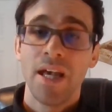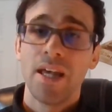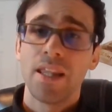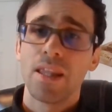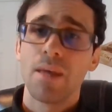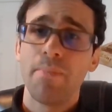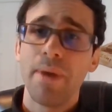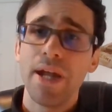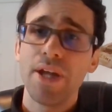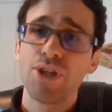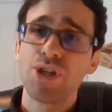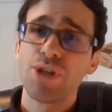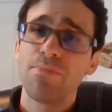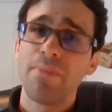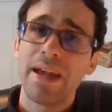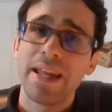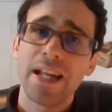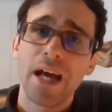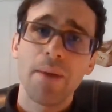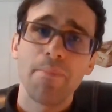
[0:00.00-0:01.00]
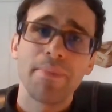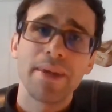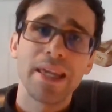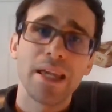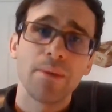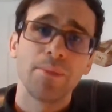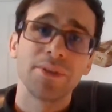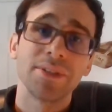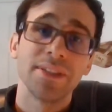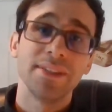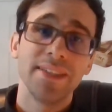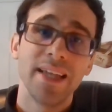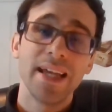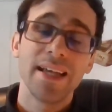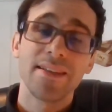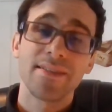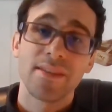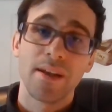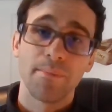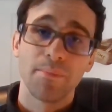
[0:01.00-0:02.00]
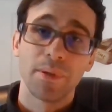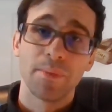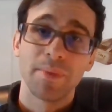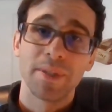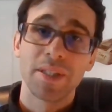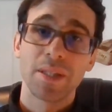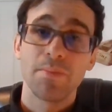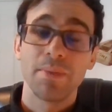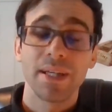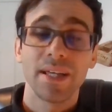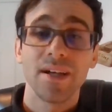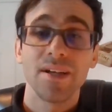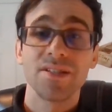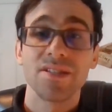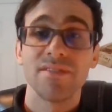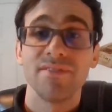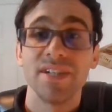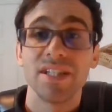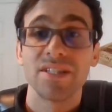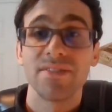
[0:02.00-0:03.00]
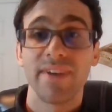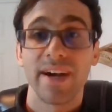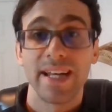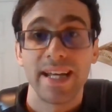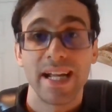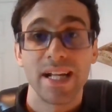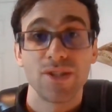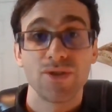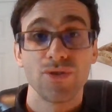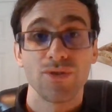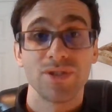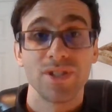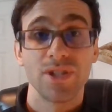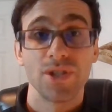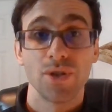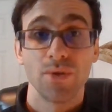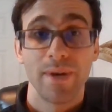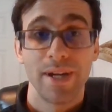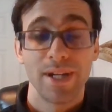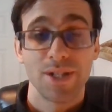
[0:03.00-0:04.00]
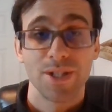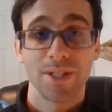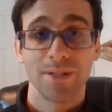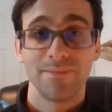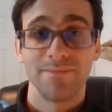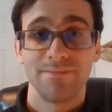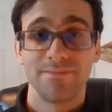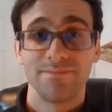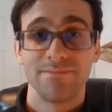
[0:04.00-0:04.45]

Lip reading: The patient may not be able to take supplements because of his financial situation.